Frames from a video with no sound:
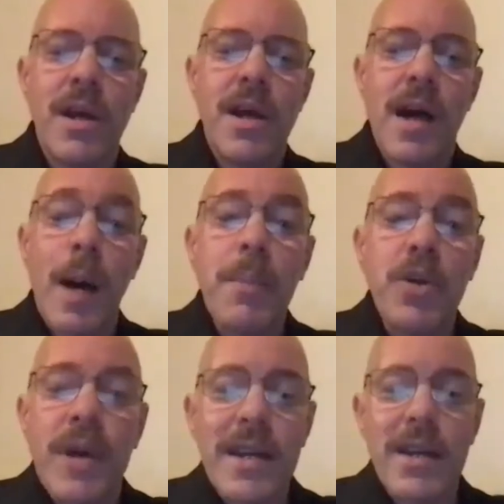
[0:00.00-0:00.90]

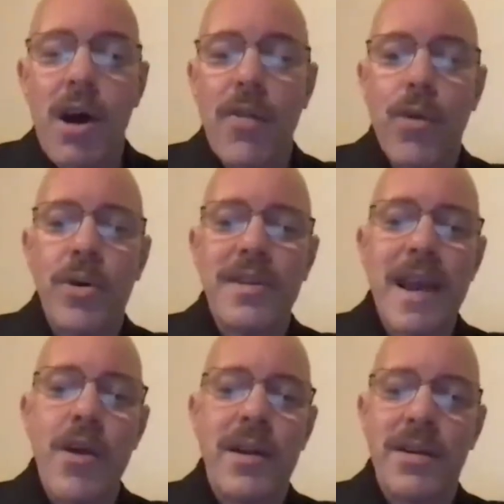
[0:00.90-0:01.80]
Upgraded
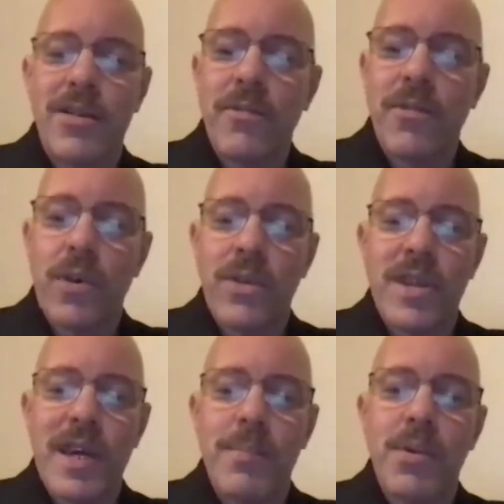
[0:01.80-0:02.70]
authoritarianism, for
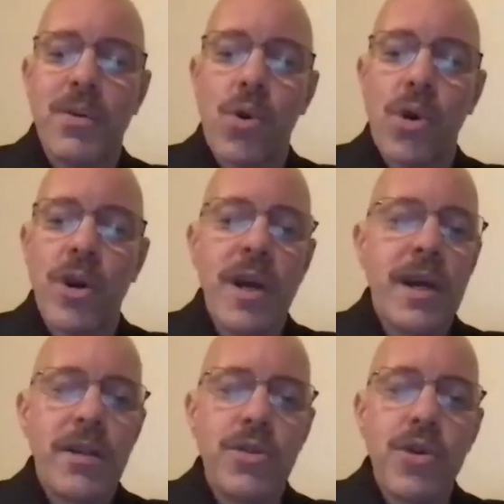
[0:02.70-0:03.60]
example, or
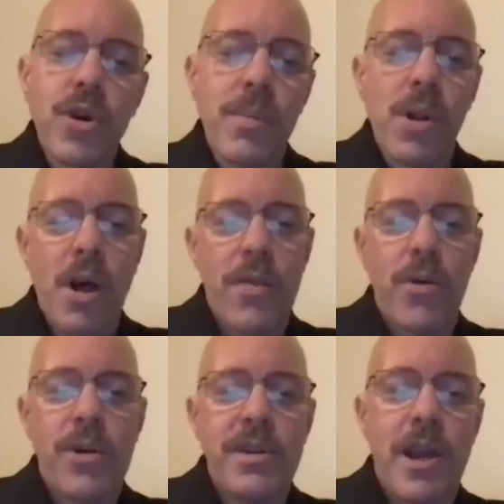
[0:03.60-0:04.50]
durable
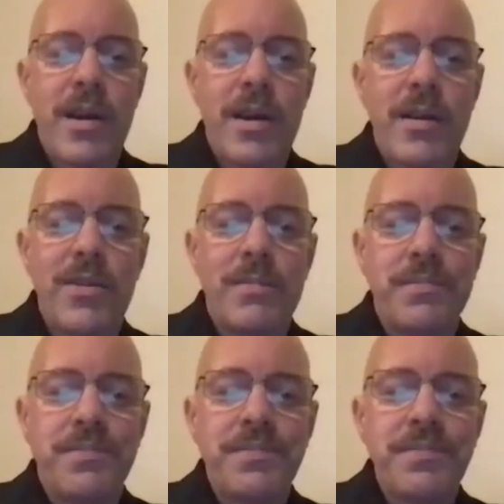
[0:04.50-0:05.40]
authoritarianism.
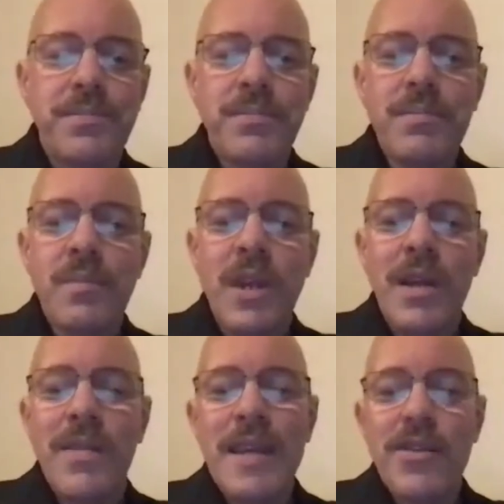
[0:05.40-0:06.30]

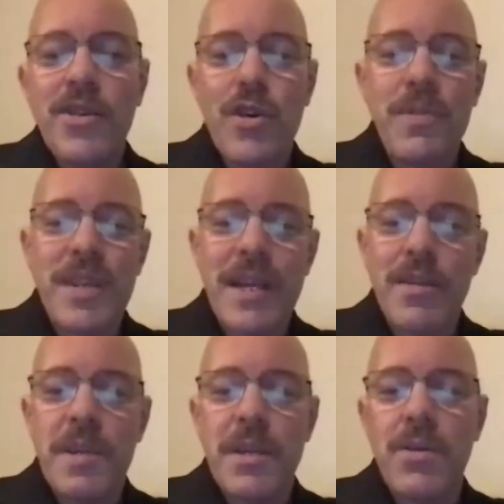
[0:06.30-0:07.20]
These terms tend
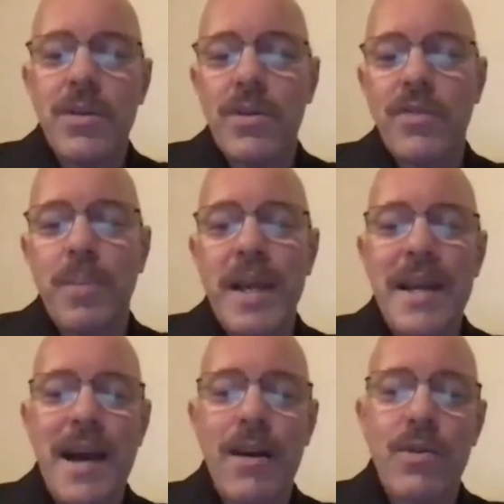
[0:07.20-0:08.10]
to be used to explain
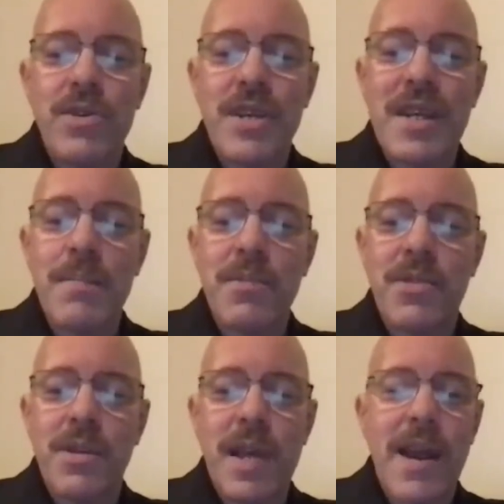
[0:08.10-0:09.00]
how regimes
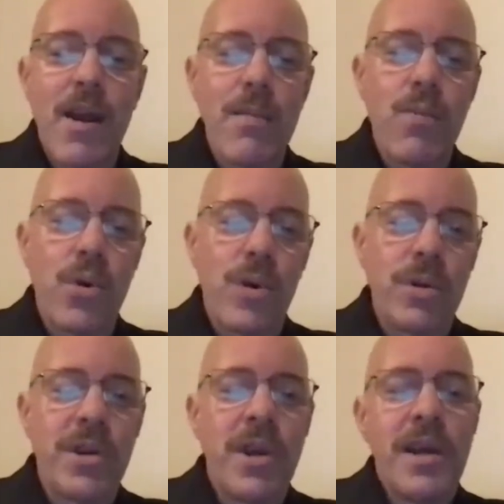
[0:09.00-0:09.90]
in the Arab
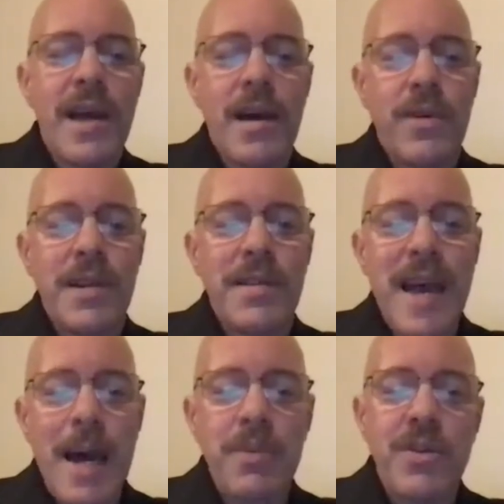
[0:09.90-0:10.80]
world have
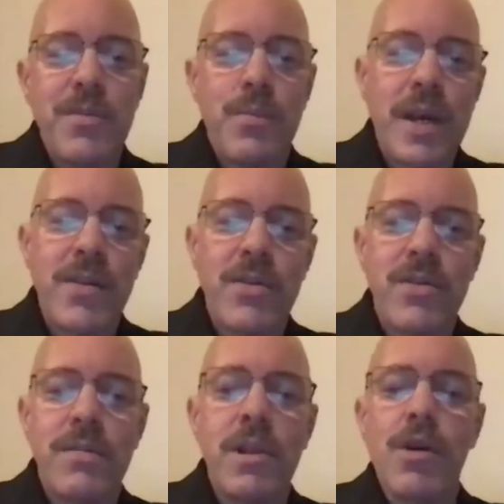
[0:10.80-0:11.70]
adapted to pressures
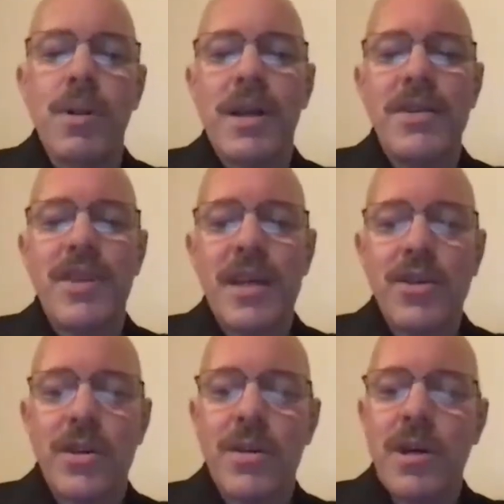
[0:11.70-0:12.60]
of
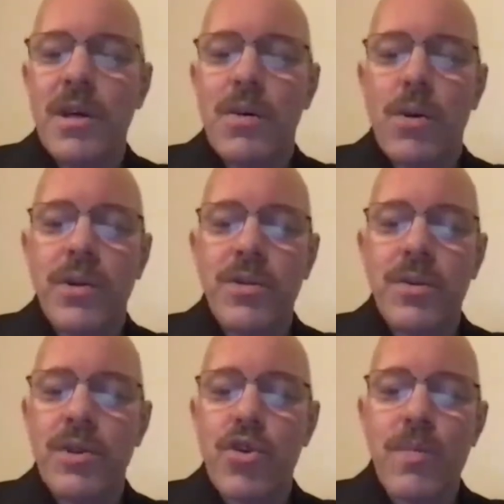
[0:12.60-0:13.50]
globalization or
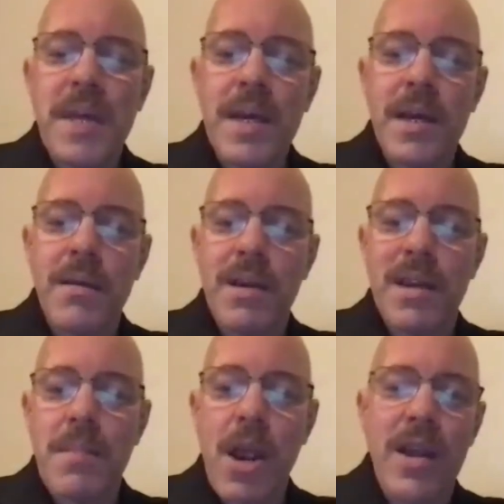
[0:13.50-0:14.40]
to European and
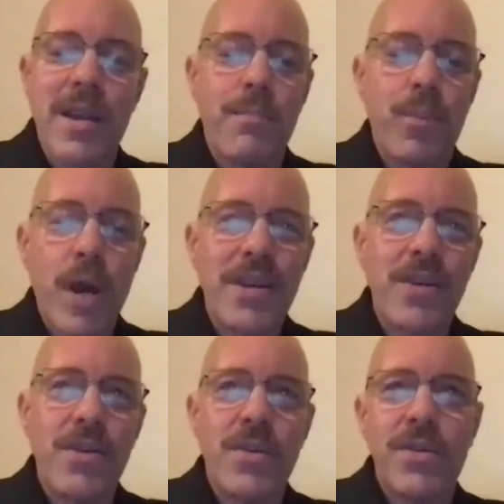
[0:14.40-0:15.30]
American
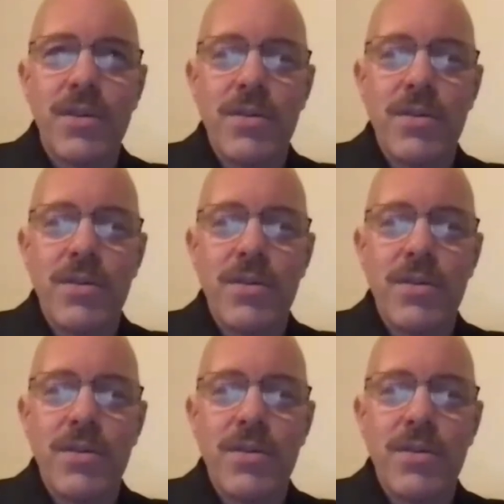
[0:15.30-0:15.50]
pressures to